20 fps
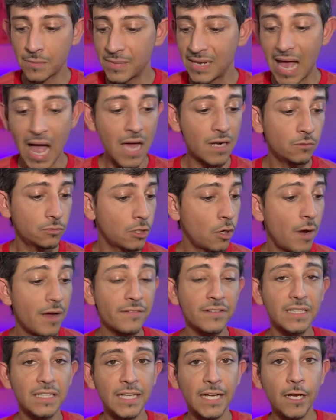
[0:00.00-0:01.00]
I mean, I don't know
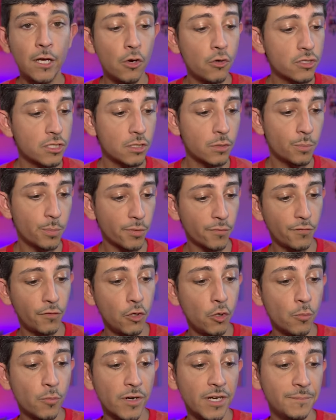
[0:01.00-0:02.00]
everything that goes into
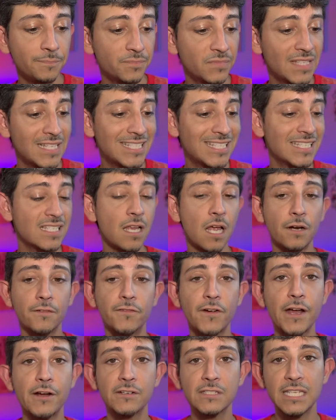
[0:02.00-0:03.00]
perfumery. This is not a
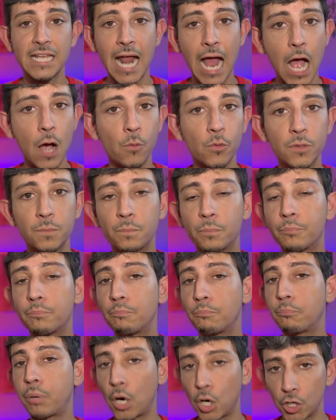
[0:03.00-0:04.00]
fragrance that I would
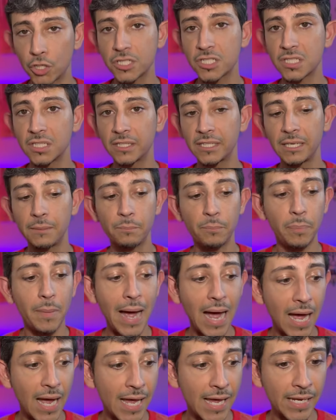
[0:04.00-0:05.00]
personally
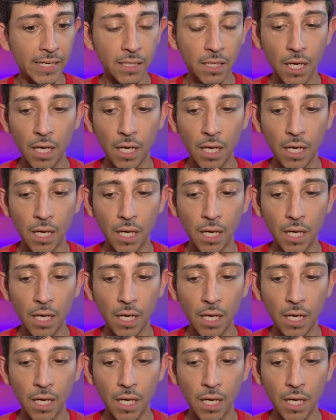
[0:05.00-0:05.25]
buy.